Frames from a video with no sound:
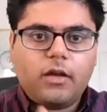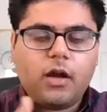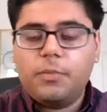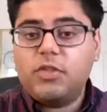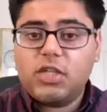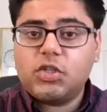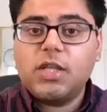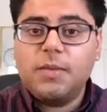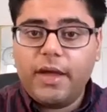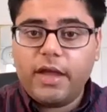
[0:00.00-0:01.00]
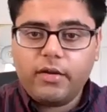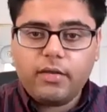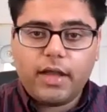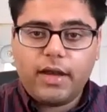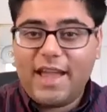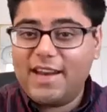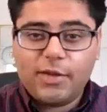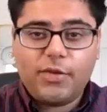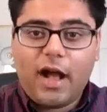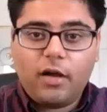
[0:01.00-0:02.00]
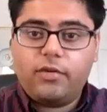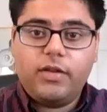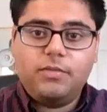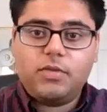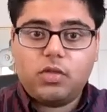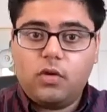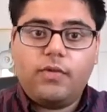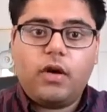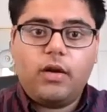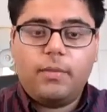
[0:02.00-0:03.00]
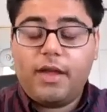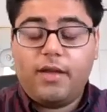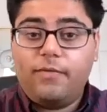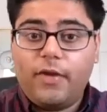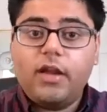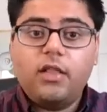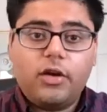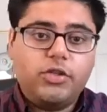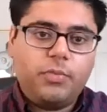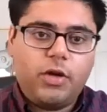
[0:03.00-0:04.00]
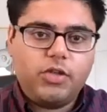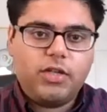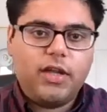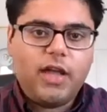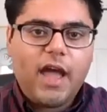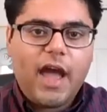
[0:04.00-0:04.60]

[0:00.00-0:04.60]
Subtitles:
computationally better than any other algorithm so far by a very large margin.